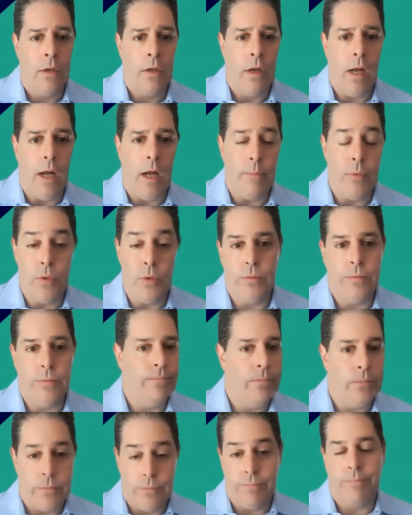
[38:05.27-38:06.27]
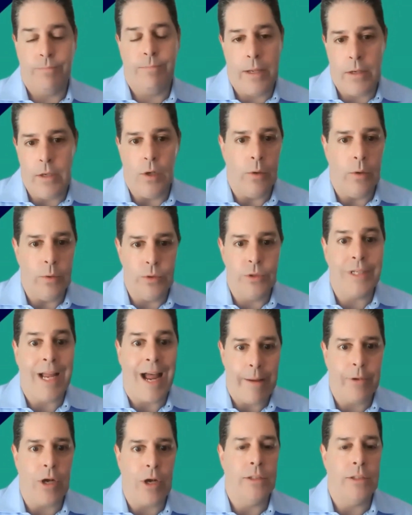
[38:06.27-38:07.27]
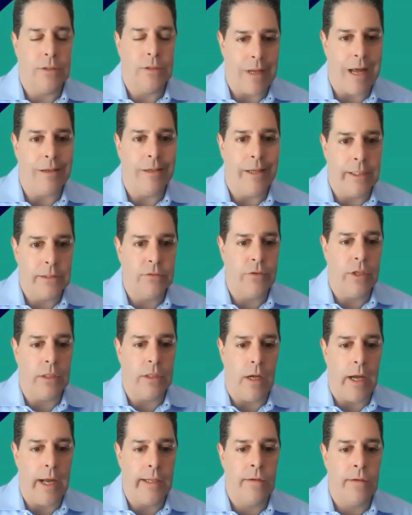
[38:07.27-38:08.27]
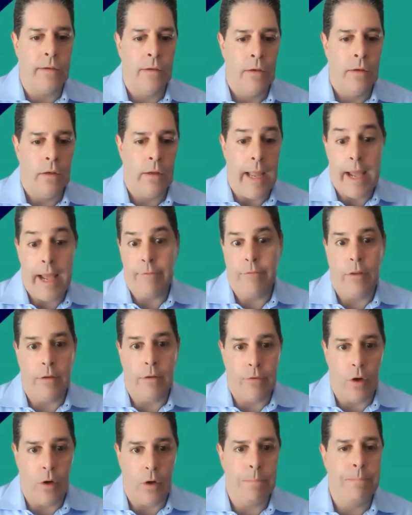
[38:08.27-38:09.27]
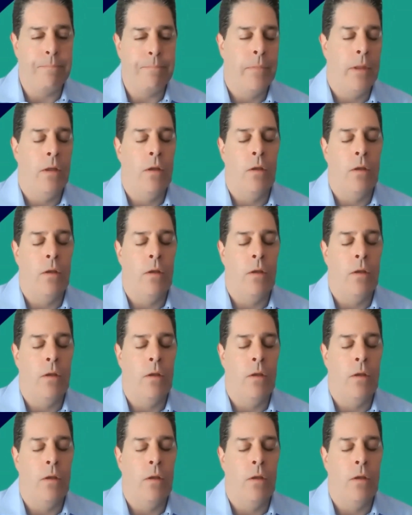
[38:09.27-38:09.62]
whose time costs a lot less for the client and for the firm.